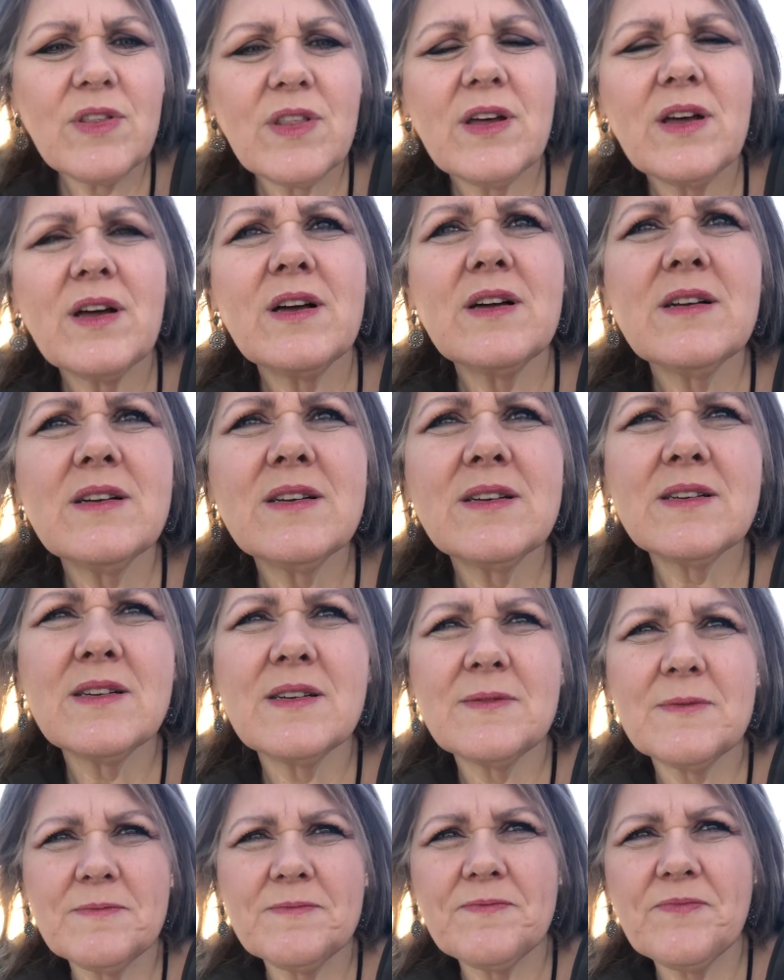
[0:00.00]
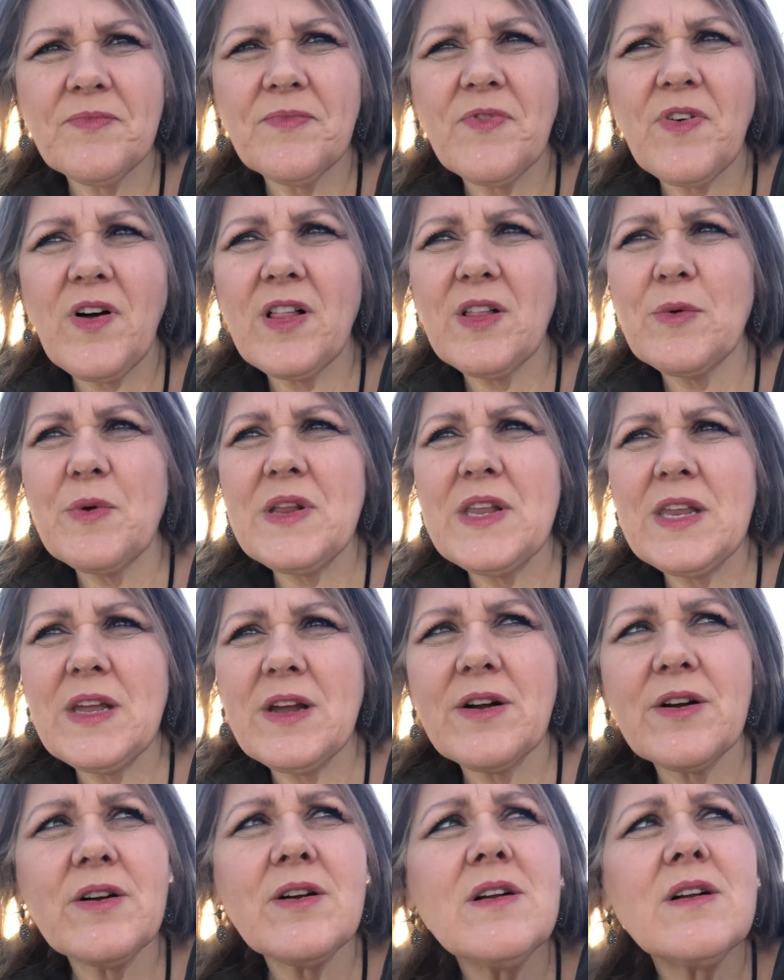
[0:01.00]
the following
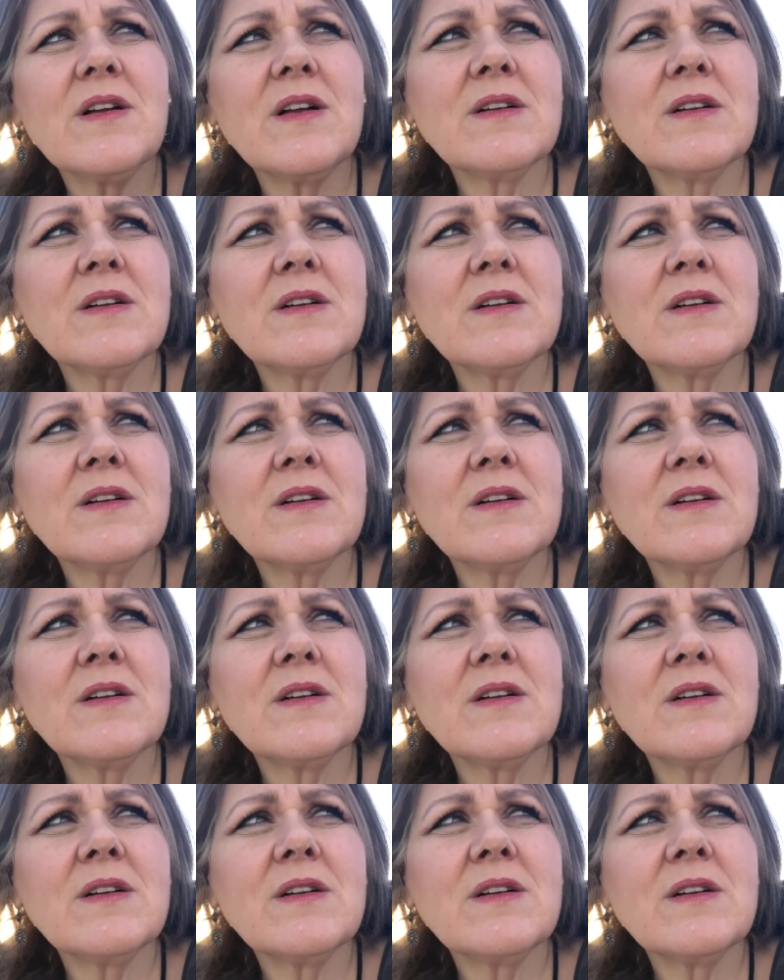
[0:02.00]
year.